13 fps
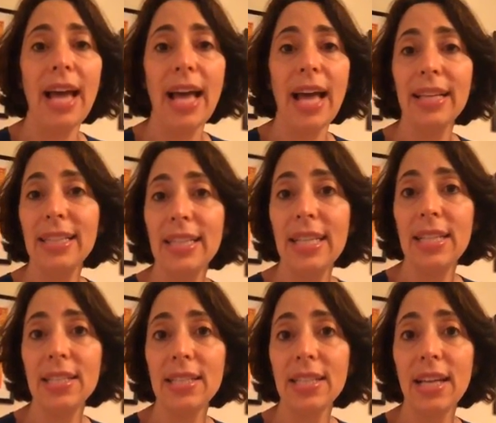talent that
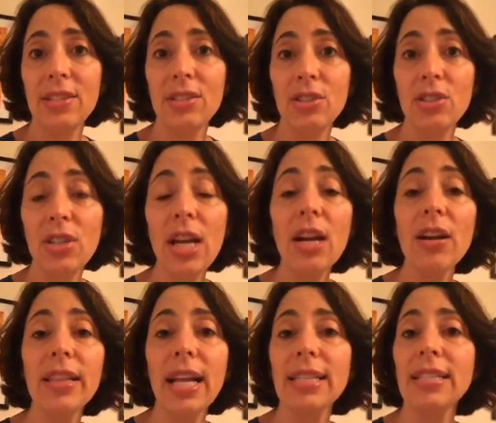he decides to share,
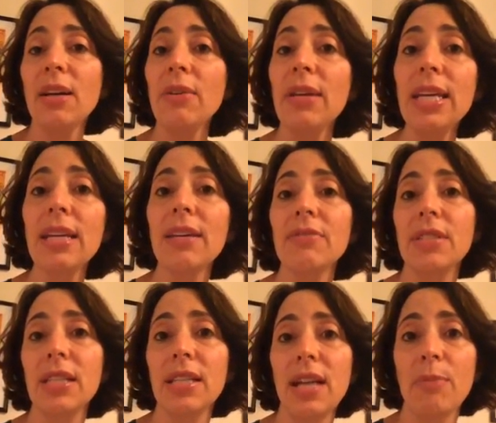and that's how he gives
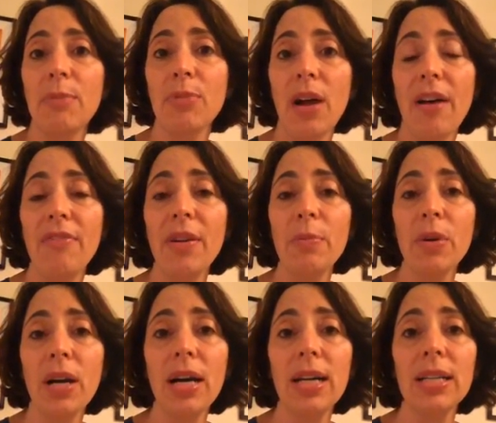to the nonprofit,
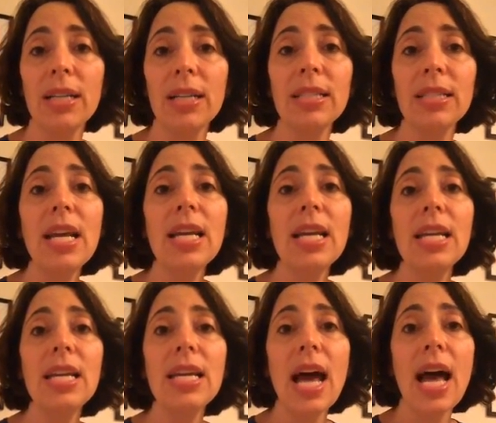because
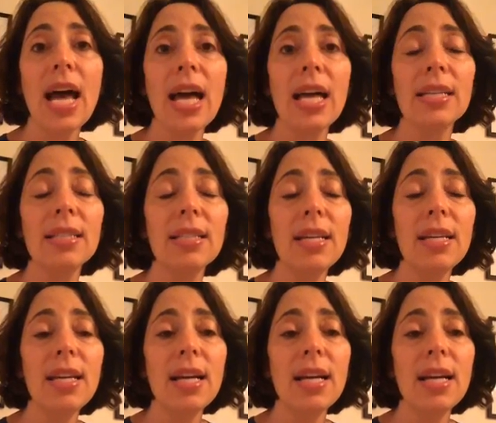he has